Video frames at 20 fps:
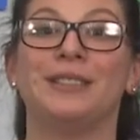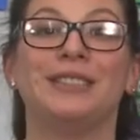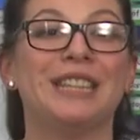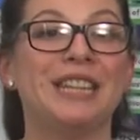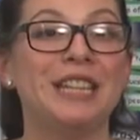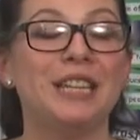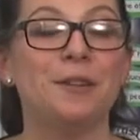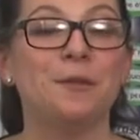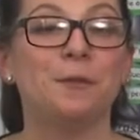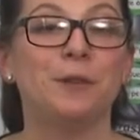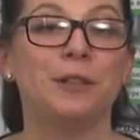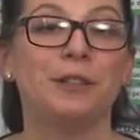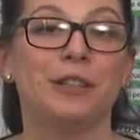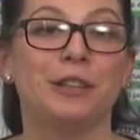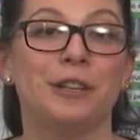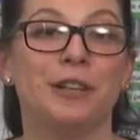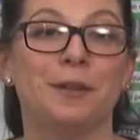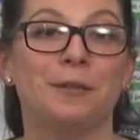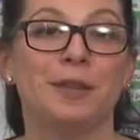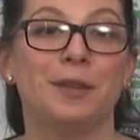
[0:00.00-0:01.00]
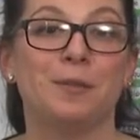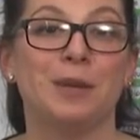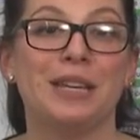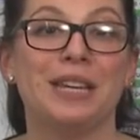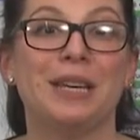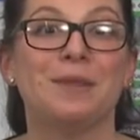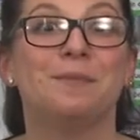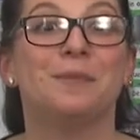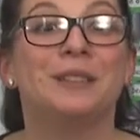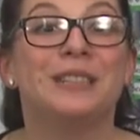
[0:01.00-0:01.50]
Thank you for learning with me,
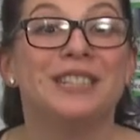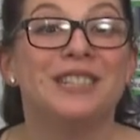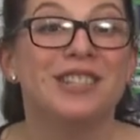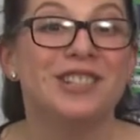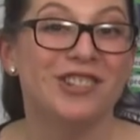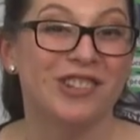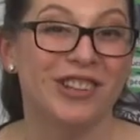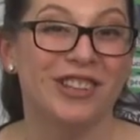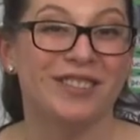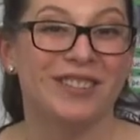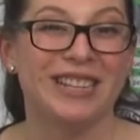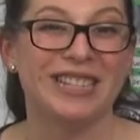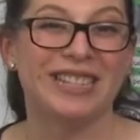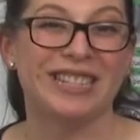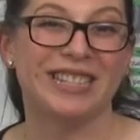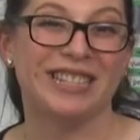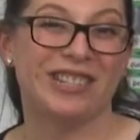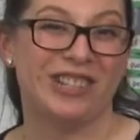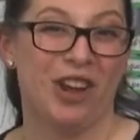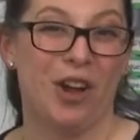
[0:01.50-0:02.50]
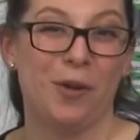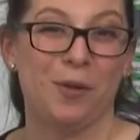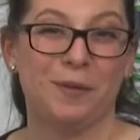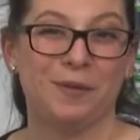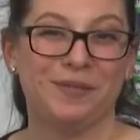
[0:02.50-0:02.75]
and please enjoy the rest of the show.